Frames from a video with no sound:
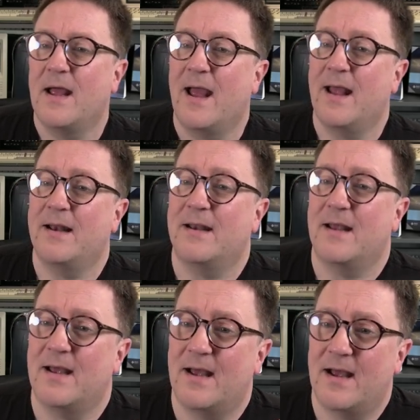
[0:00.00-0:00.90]
And
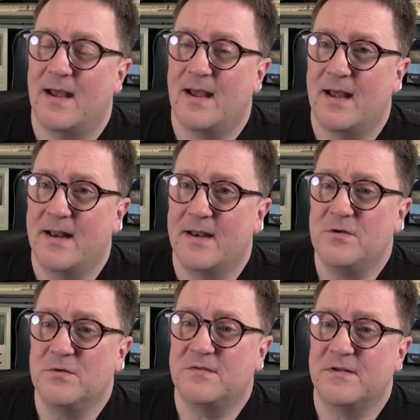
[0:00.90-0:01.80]
I then
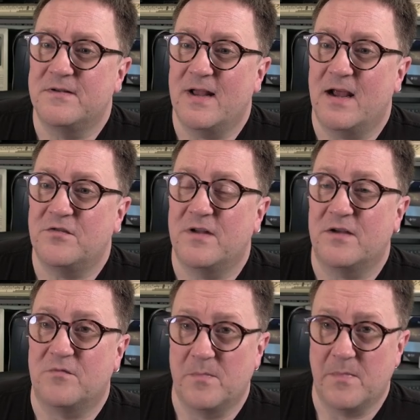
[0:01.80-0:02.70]
use the dash
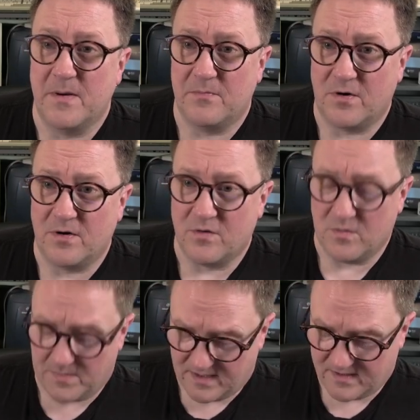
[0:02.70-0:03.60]
dash remember
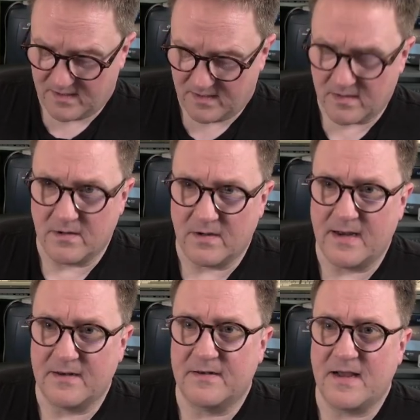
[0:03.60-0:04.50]
command.
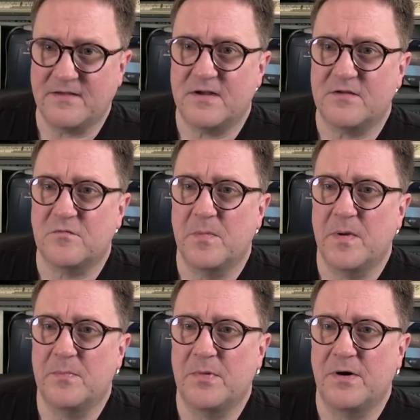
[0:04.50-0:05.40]
And the dash dash
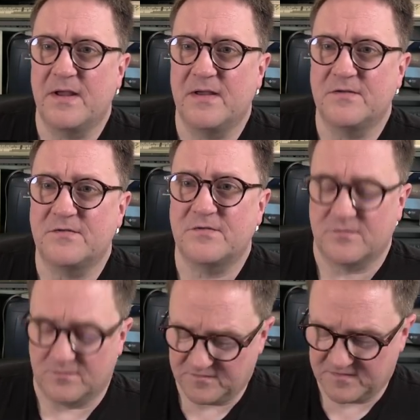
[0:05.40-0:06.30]
remember is
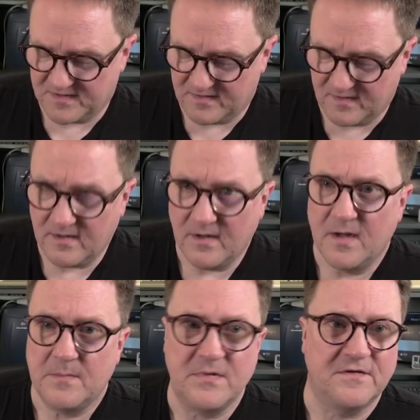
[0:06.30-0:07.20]
to tell
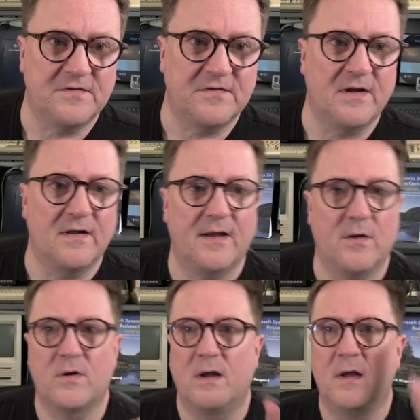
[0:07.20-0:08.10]
BCCL that,
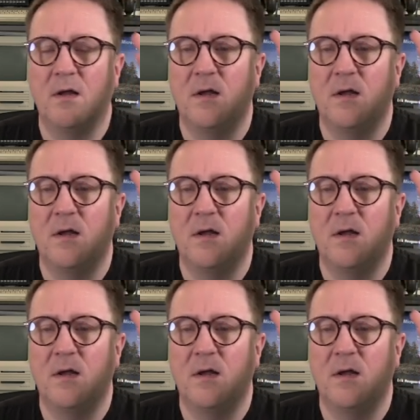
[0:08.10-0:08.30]
okay,